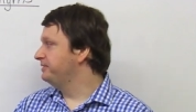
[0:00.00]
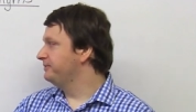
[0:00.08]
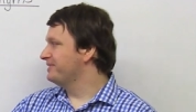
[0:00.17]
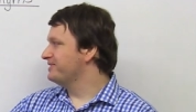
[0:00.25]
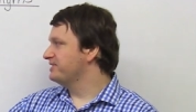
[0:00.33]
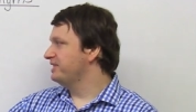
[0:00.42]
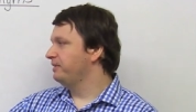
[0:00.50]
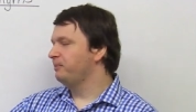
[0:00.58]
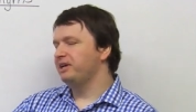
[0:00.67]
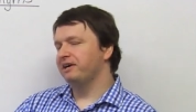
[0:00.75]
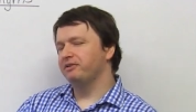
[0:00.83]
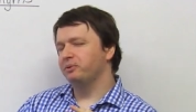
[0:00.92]
you can say,
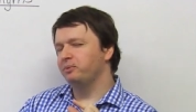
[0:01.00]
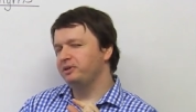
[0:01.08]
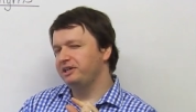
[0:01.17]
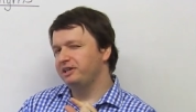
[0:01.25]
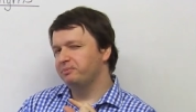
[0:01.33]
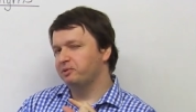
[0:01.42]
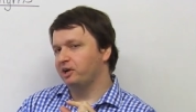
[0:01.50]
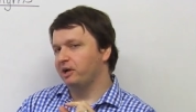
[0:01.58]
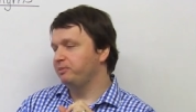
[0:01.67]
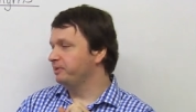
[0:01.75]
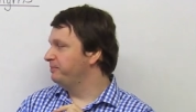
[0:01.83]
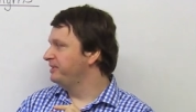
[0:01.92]
we have a wee
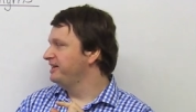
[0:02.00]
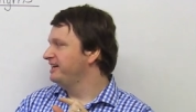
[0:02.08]
problem,